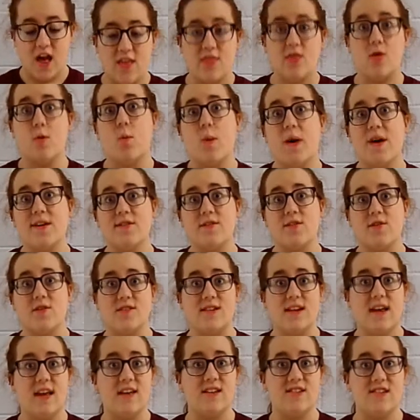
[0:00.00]
the Wechsler
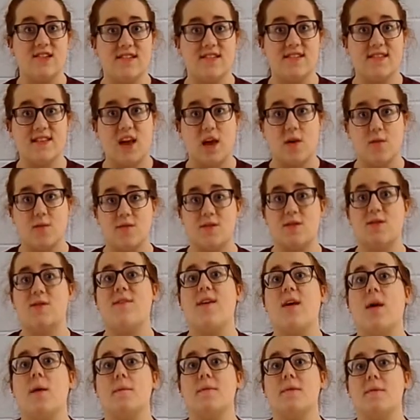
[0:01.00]
intelligence scale was
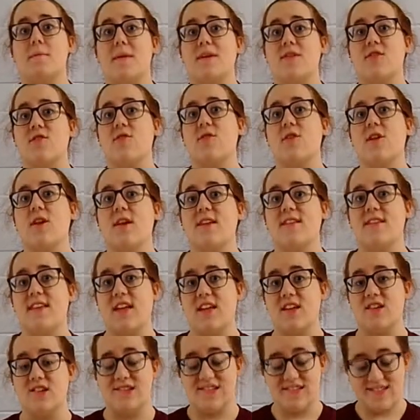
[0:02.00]
developed to measure
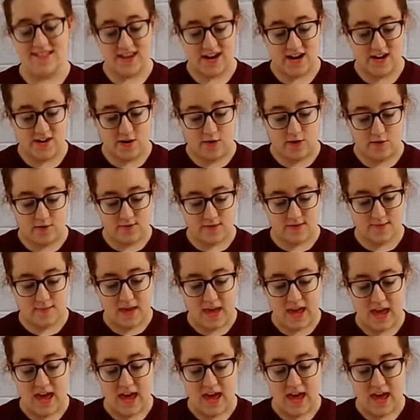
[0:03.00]
intelligence in adults.